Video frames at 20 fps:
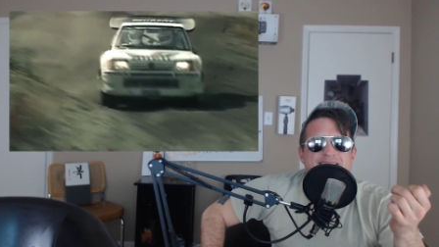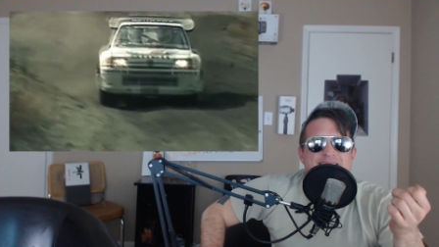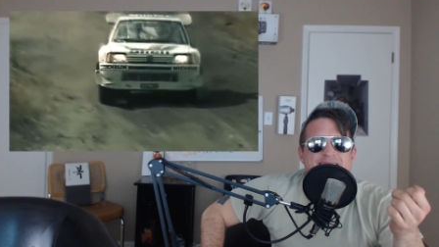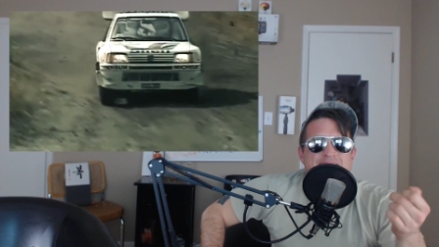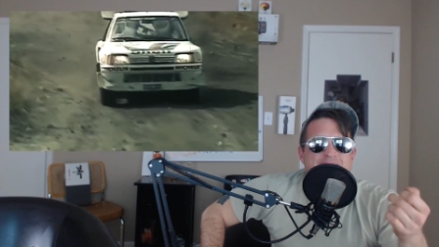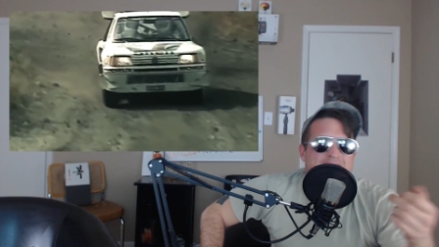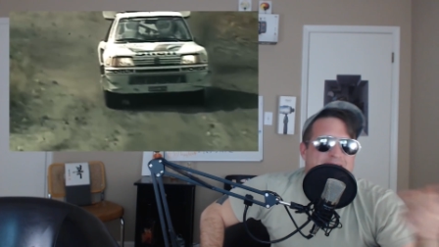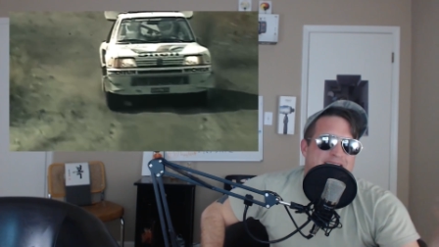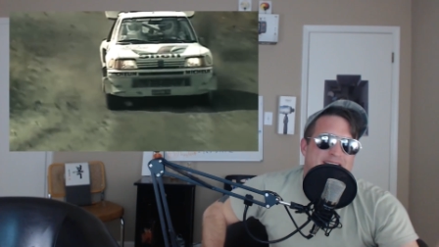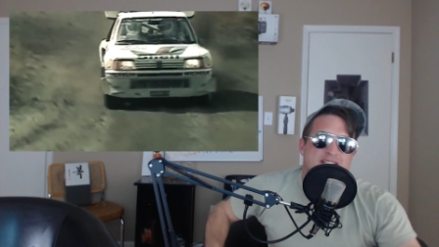
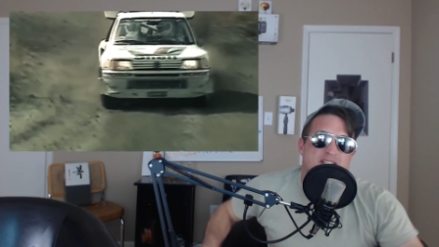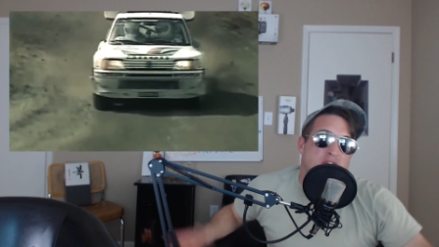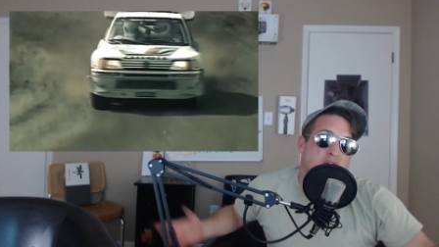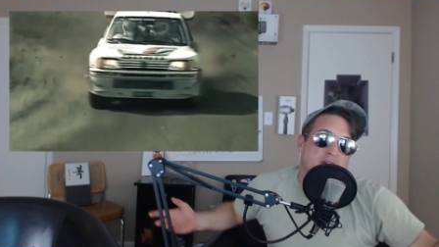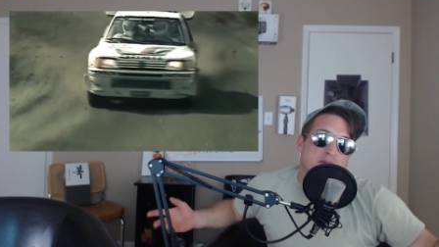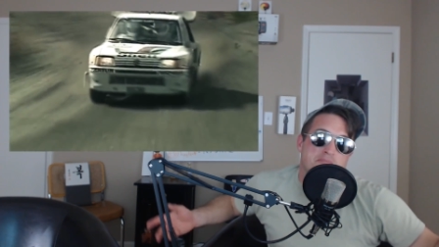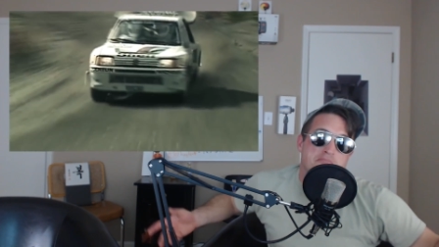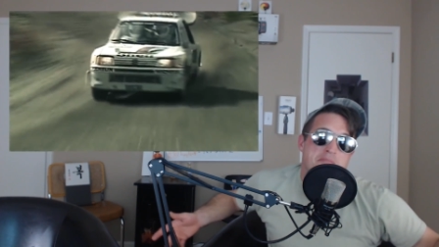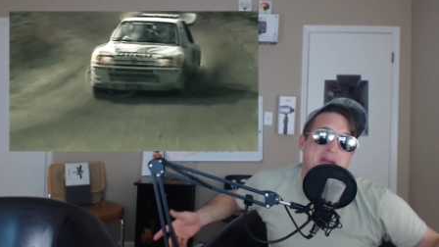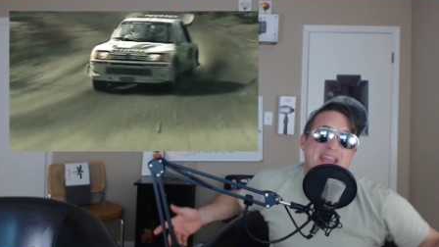I guess you
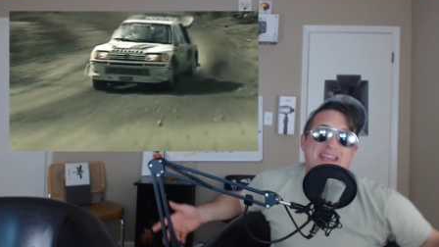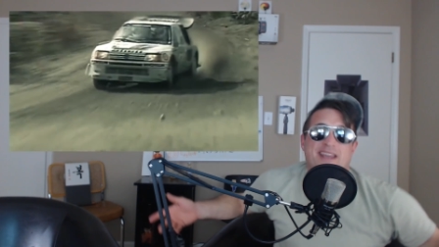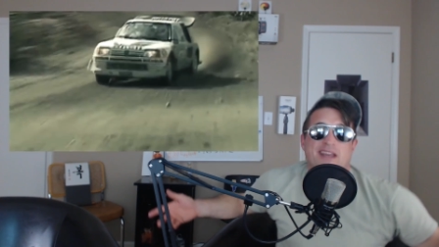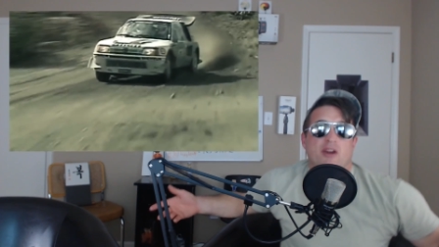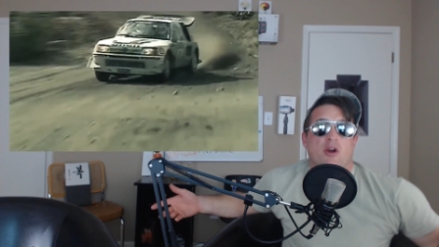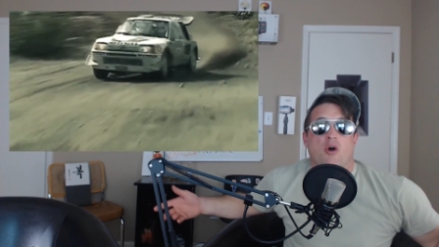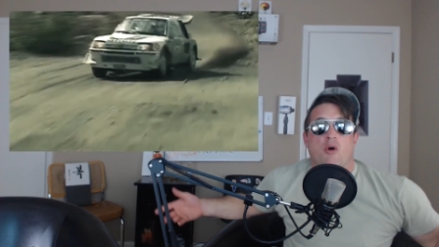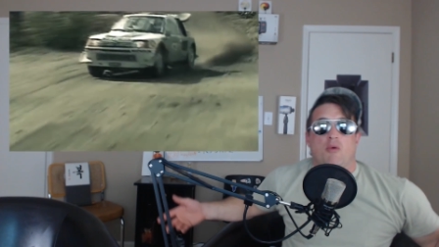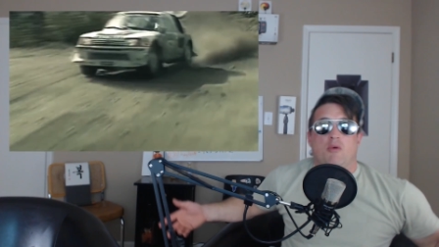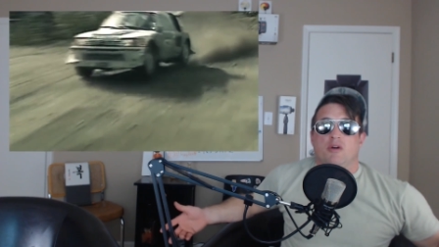could make it
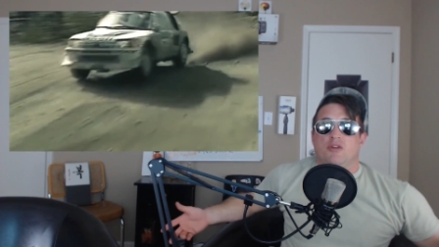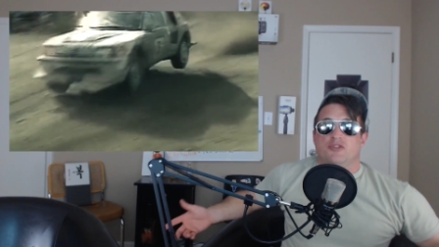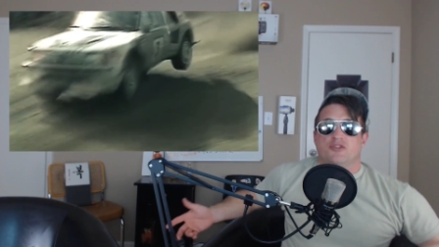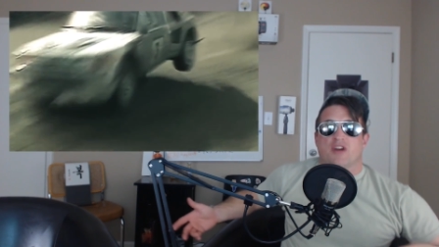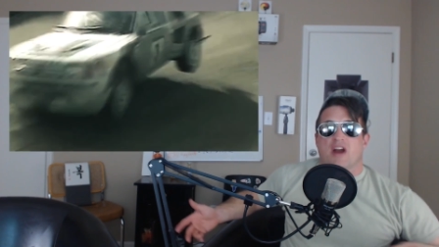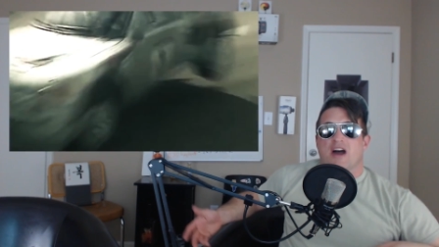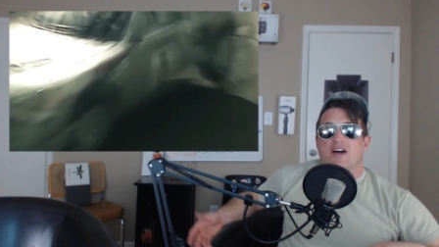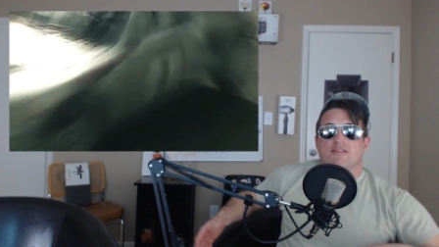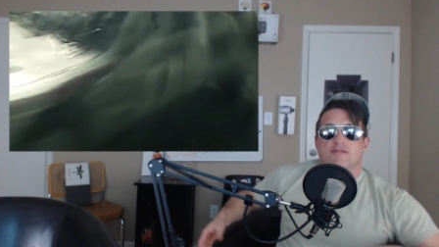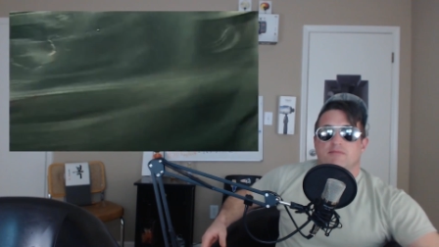all-wheel drive,